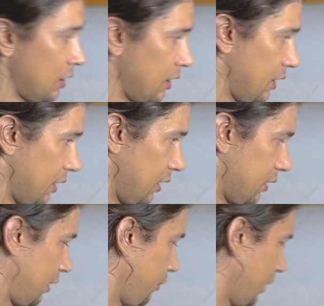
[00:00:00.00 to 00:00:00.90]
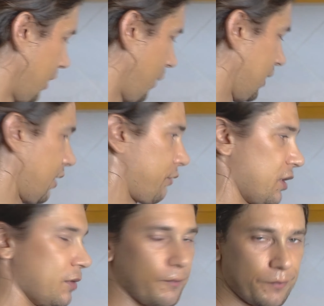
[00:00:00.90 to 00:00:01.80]
And when I make the
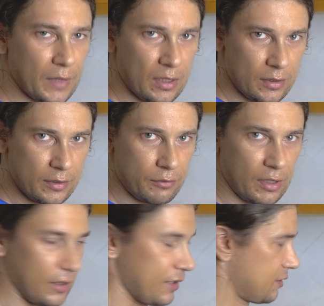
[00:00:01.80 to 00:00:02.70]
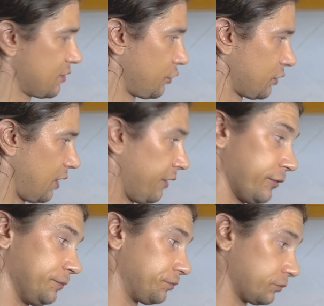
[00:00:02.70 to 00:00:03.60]
cream, I realize it's not enough,